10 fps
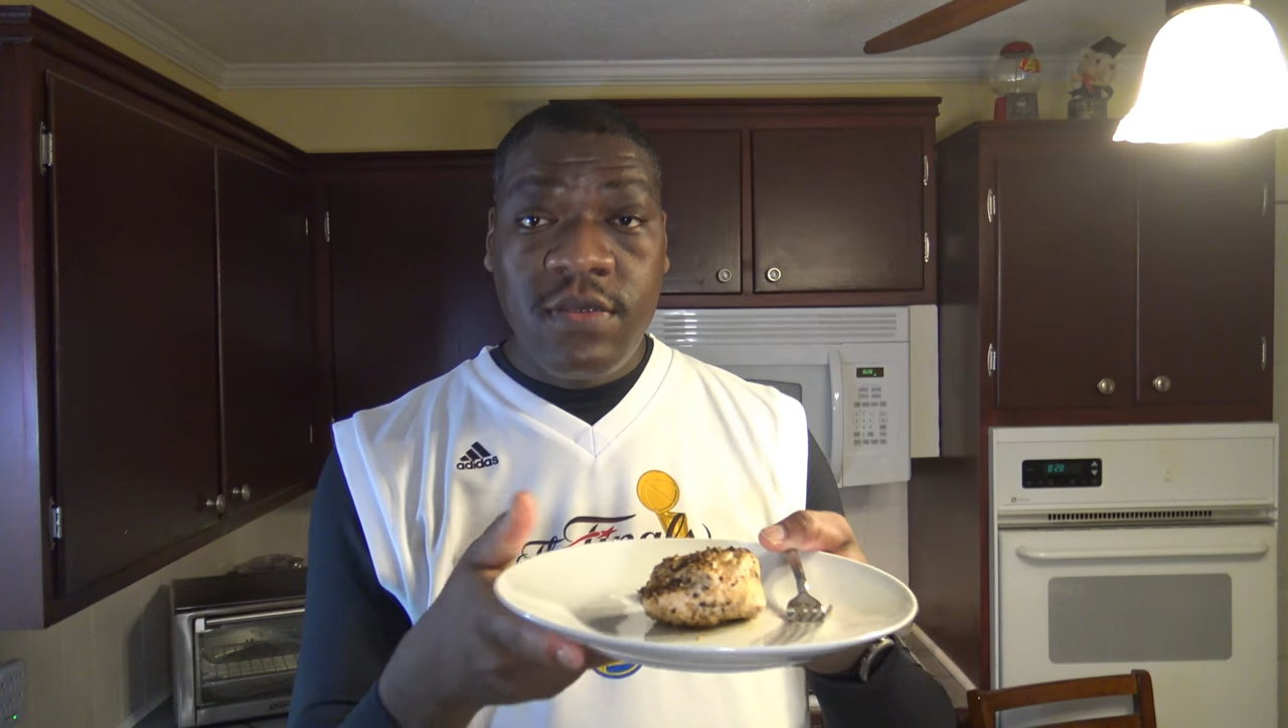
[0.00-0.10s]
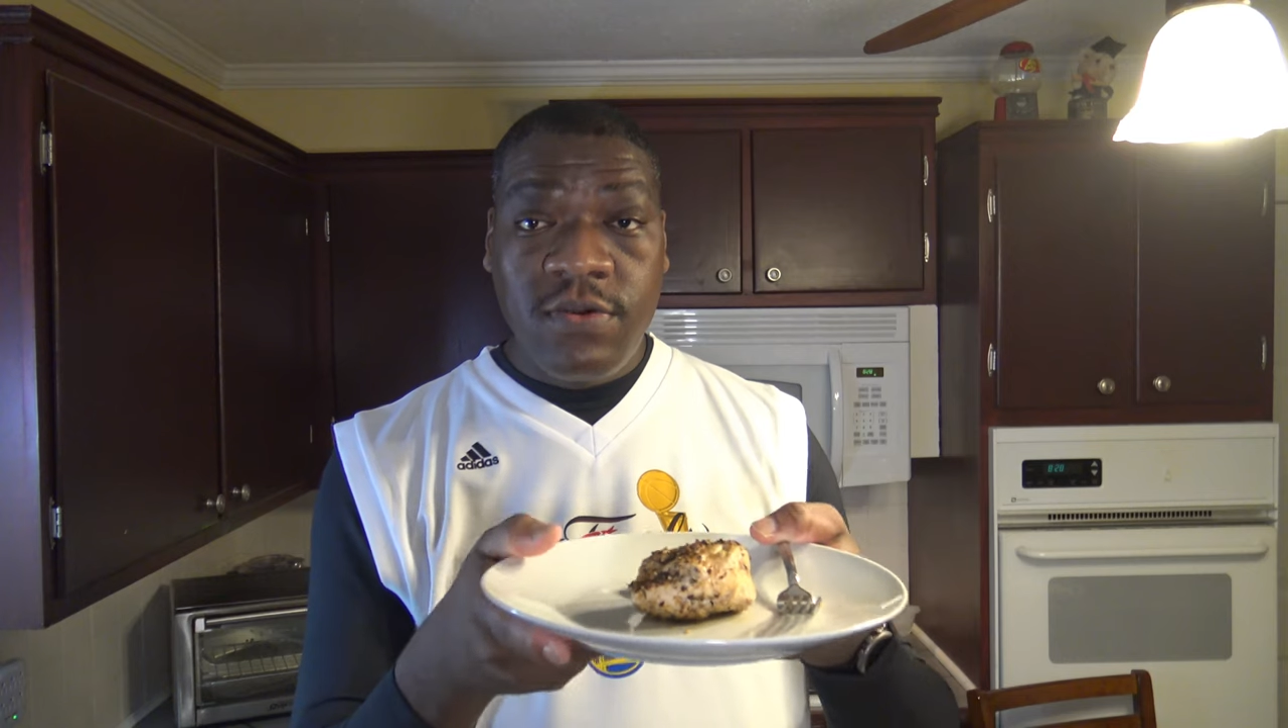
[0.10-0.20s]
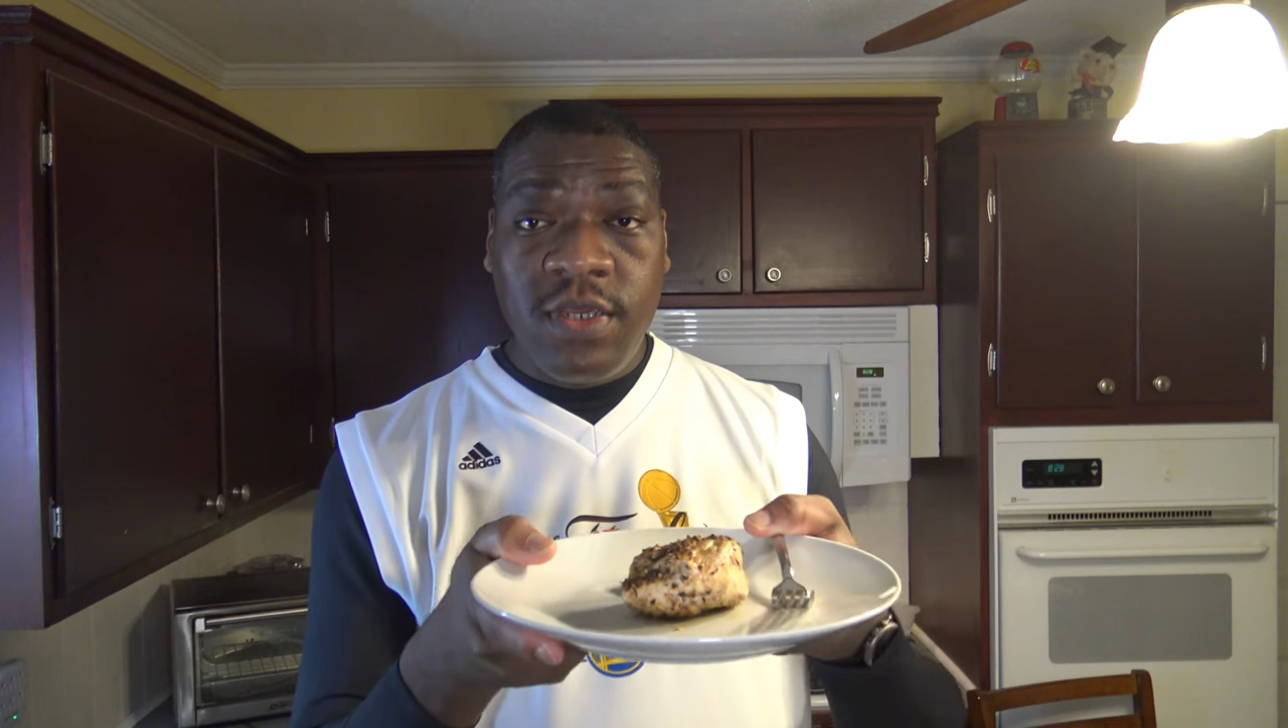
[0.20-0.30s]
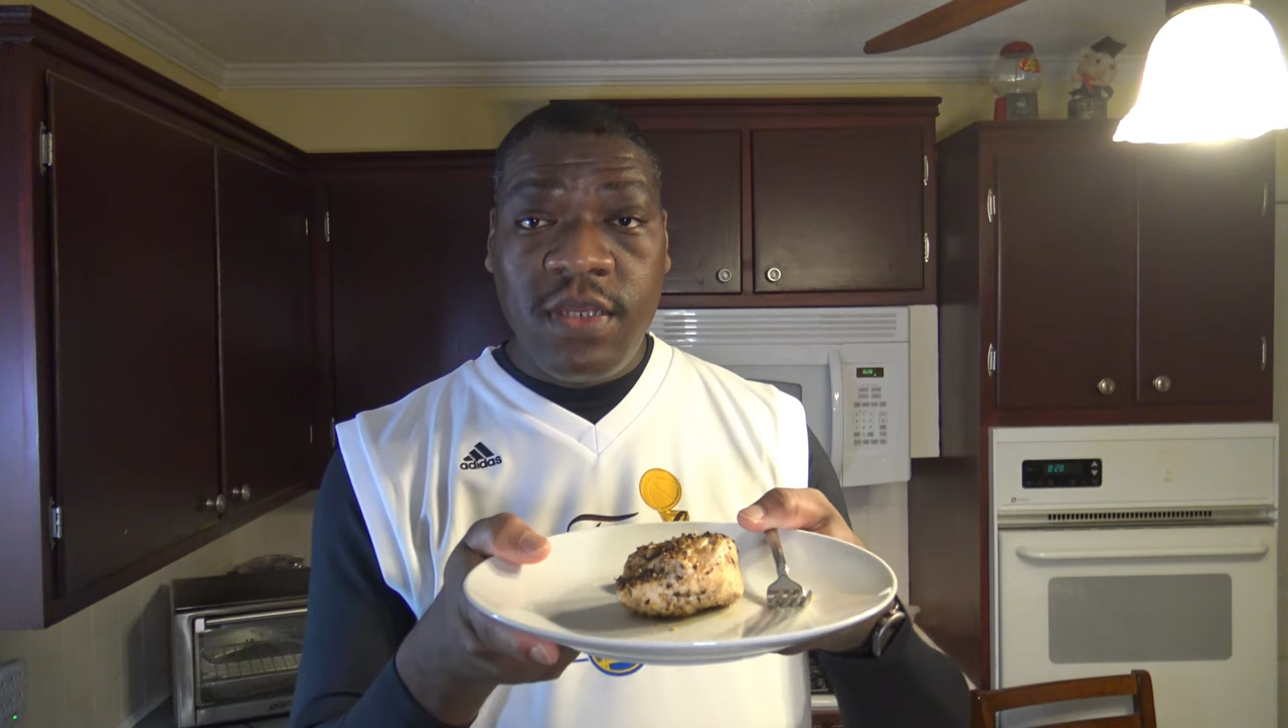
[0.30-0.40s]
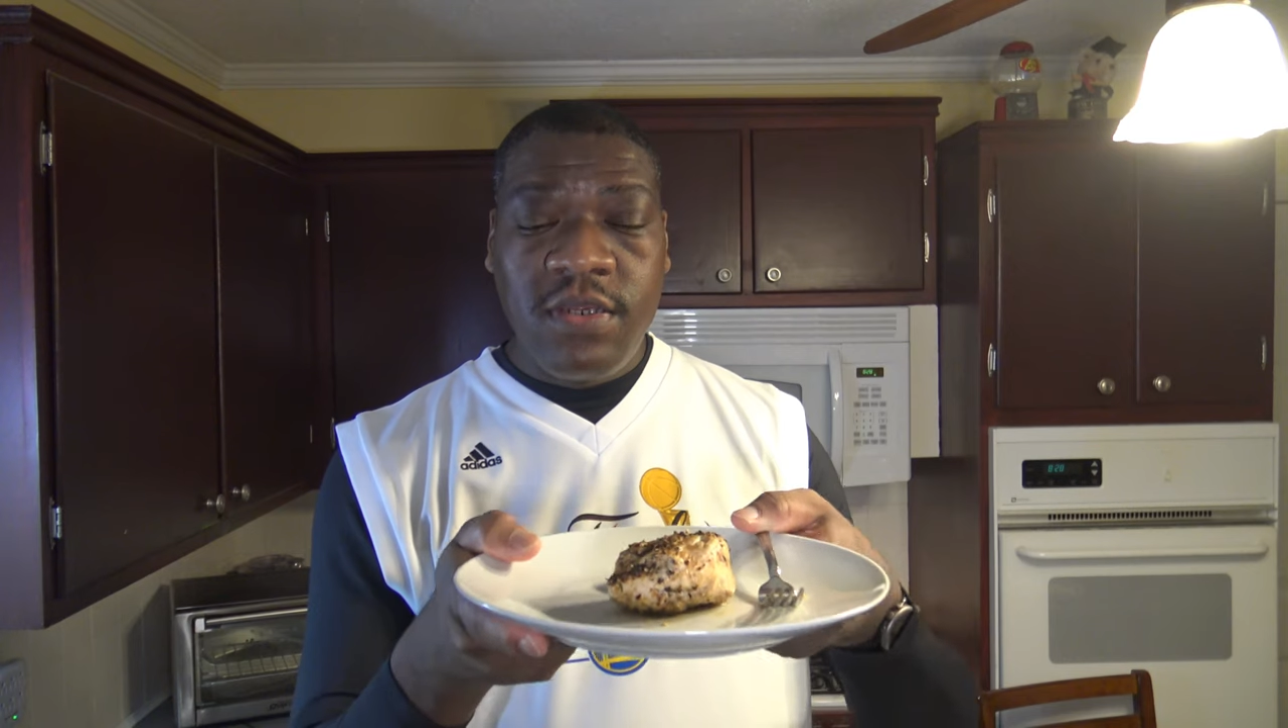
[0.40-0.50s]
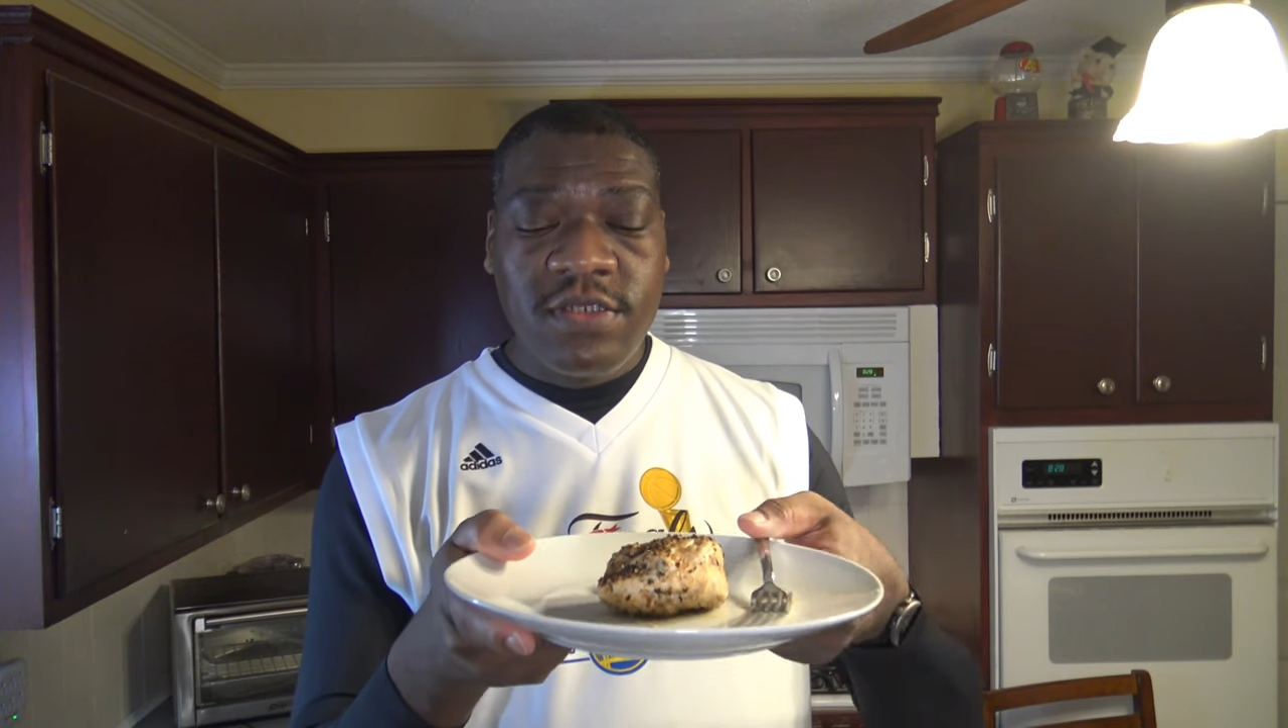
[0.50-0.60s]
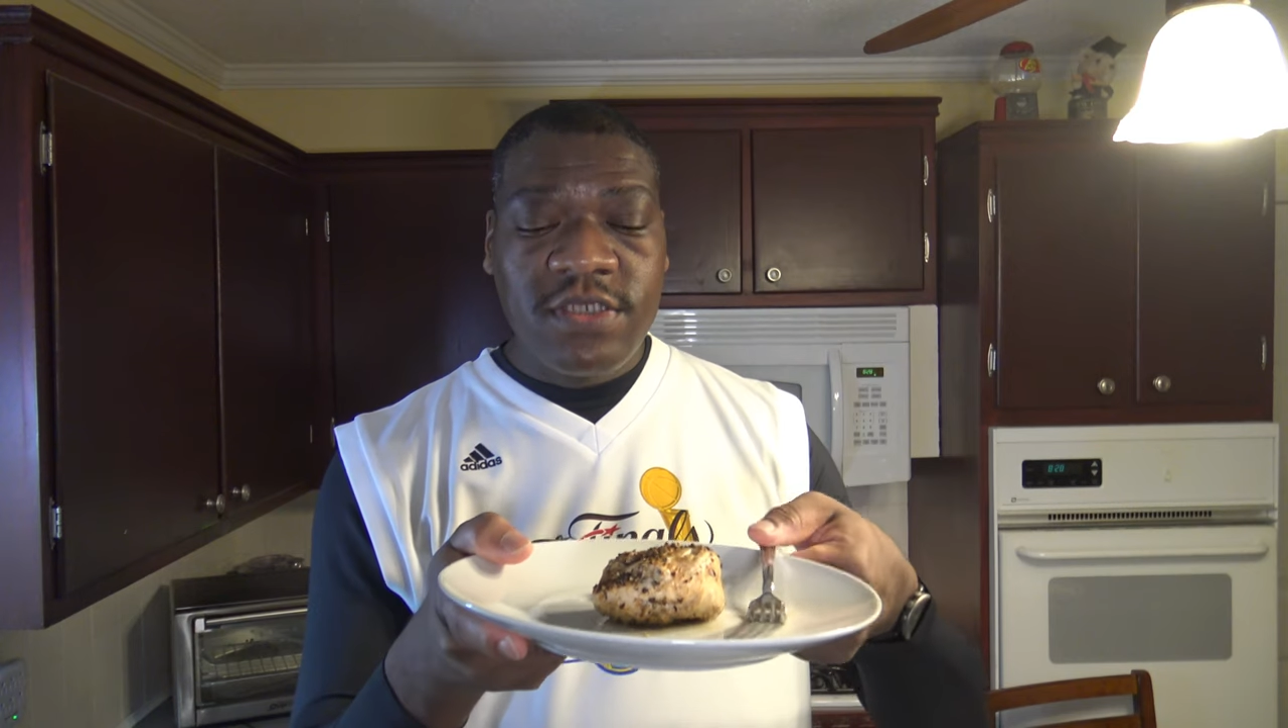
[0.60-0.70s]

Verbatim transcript: All right, here's